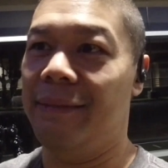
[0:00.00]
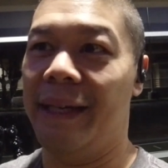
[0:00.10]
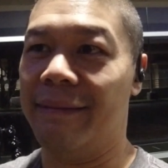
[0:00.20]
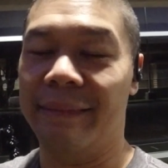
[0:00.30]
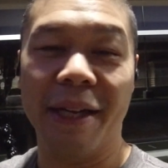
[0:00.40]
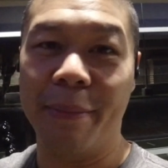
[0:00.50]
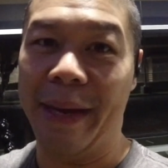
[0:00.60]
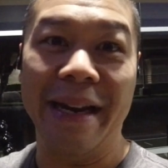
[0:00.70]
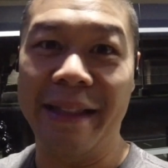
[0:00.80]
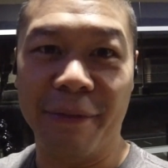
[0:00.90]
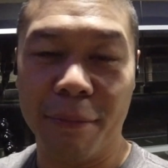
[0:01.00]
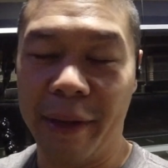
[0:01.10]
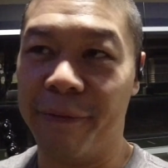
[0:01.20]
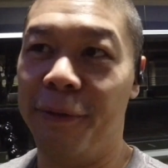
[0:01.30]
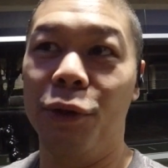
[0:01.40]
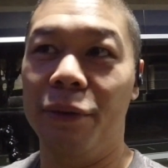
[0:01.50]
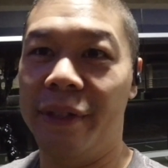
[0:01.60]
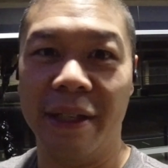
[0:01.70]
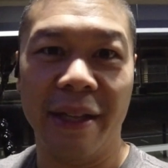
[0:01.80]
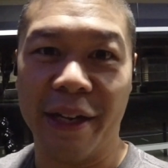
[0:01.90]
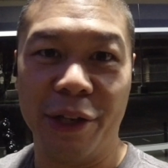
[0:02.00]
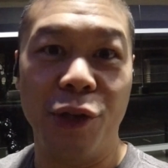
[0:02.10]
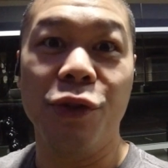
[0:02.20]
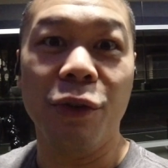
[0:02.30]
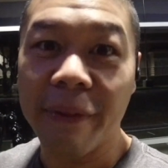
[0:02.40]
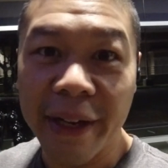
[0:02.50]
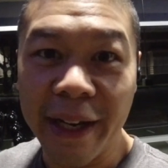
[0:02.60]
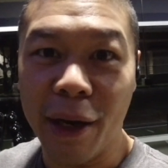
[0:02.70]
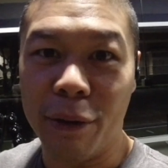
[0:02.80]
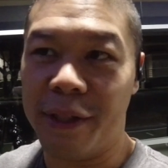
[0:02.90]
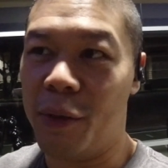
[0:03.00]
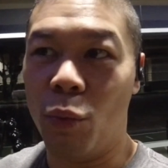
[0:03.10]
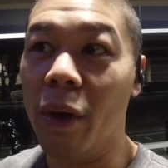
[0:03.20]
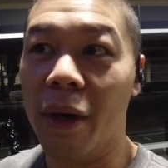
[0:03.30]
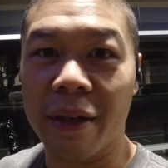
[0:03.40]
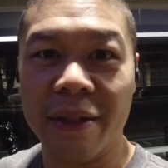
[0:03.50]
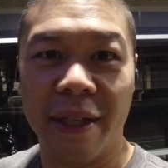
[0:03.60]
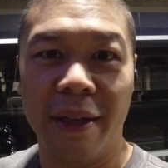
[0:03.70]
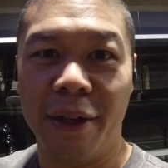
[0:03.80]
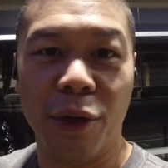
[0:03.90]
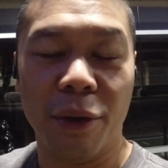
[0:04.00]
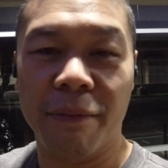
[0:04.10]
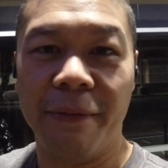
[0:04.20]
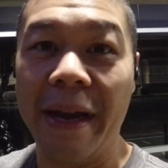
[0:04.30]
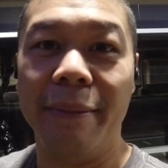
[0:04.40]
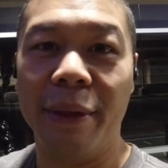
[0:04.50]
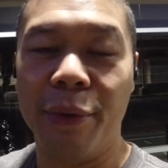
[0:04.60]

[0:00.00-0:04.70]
like it can be anything from like food to like a YouTube video to work to your family,